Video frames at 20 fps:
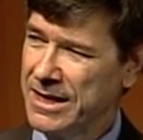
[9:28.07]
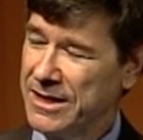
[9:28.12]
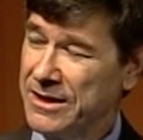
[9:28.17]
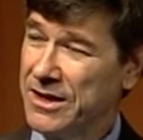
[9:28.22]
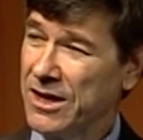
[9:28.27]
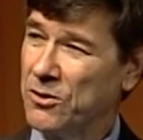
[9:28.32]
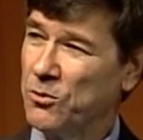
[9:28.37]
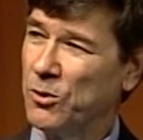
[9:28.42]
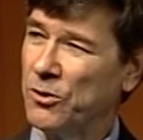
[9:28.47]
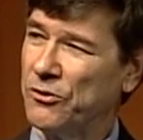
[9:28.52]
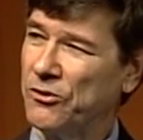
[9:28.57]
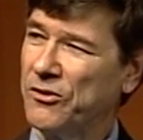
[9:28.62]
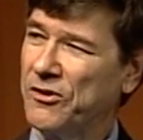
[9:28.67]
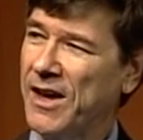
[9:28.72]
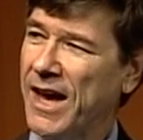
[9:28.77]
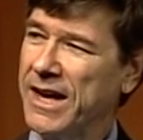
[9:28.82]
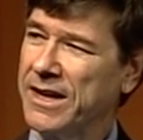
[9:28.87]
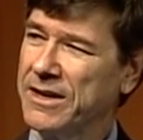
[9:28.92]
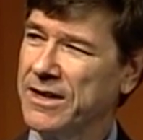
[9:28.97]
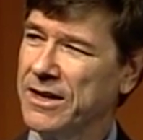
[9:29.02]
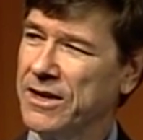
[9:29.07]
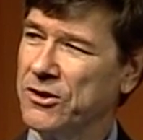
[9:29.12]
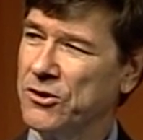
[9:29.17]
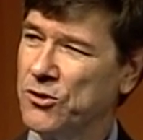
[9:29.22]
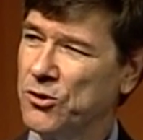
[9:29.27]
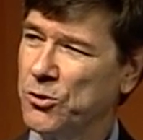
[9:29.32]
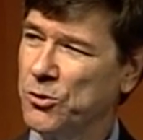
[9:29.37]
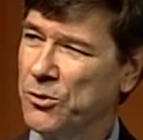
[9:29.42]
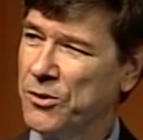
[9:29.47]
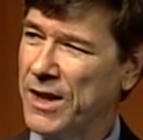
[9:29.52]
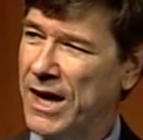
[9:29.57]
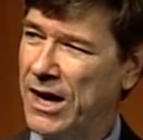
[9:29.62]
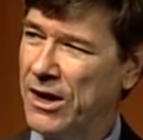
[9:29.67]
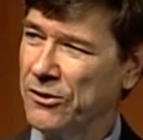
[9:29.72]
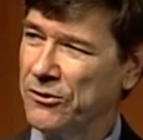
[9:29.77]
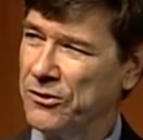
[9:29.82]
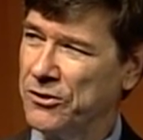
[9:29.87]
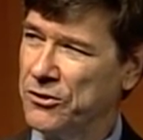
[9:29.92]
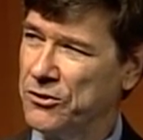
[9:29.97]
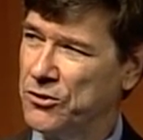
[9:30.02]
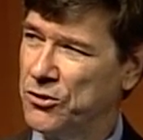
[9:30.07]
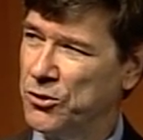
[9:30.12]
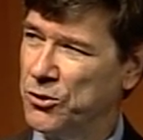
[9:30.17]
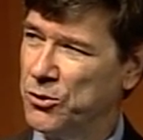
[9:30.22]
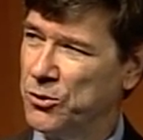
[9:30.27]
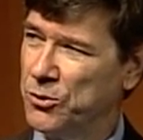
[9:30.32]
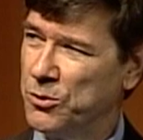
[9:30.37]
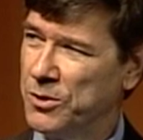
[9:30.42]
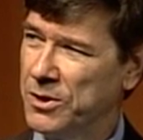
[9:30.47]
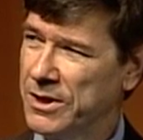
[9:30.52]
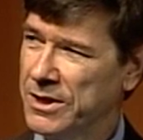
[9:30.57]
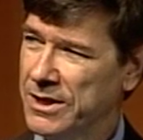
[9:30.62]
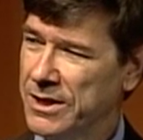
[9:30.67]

that was set in 2002